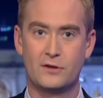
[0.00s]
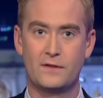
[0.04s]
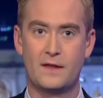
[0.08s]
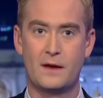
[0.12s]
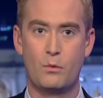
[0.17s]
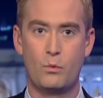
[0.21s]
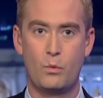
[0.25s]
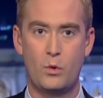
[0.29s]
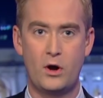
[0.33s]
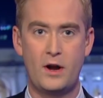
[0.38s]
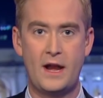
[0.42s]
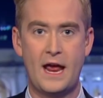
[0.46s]
that
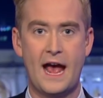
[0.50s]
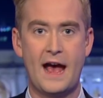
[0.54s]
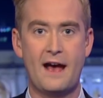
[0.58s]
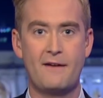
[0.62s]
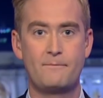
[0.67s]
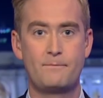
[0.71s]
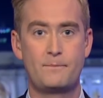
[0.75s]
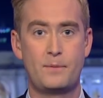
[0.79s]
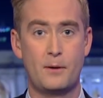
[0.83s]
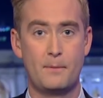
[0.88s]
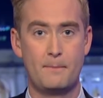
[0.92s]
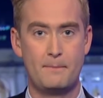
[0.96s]
would
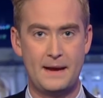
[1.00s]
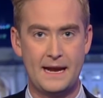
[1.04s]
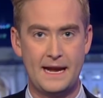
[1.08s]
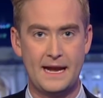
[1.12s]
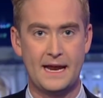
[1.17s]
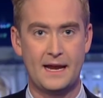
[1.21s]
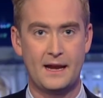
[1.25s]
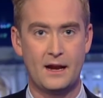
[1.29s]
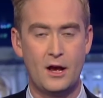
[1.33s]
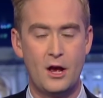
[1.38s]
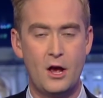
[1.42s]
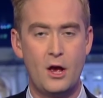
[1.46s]
have
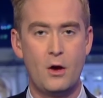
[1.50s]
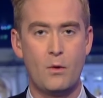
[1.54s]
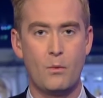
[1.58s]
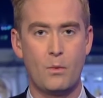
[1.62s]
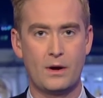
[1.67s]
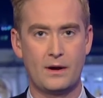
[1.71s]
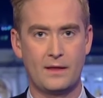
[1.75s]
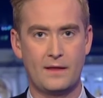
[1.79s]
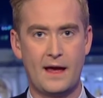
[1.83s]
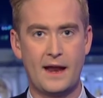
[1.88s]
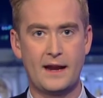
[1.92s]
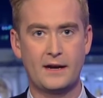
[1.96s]
permitted what a
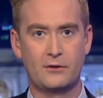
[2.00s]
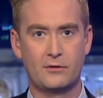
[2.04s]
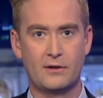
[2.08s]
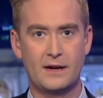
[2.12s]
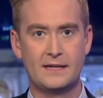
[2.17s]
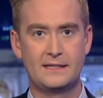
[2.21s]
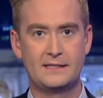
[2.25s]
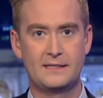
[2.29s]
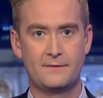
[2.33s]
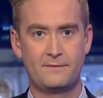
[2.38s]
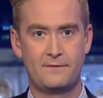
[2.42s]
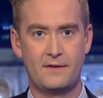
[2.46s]
lot of
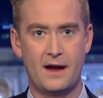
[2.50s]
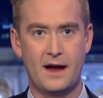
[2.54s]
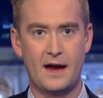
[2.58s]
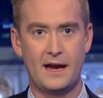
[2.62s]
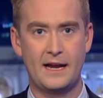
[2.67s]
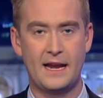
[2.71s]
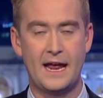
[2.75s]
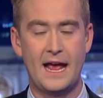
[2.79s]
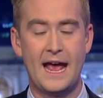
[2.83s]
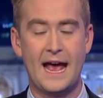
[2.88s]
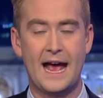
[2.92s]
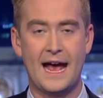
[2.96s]
critics define
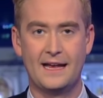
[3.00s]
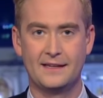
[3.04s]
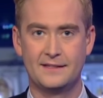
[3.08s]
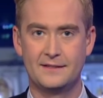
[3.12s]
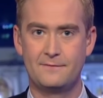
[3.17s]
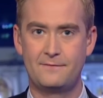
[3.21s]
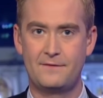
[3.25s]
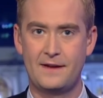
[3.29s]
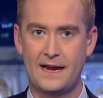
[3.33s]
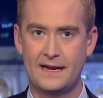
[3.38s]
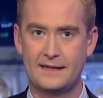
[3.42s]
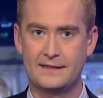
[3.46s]
as
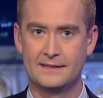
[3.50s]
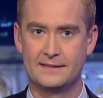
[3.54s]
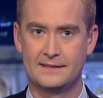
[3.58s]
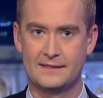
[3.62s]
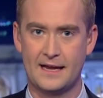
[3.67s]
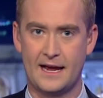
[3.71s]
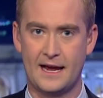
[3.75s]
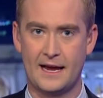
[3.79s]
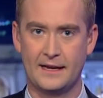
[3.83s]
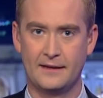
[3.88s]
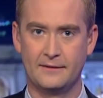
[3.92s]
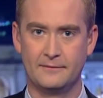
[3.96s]

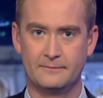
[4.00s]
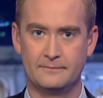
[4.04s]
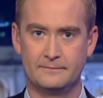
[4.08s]
infanticide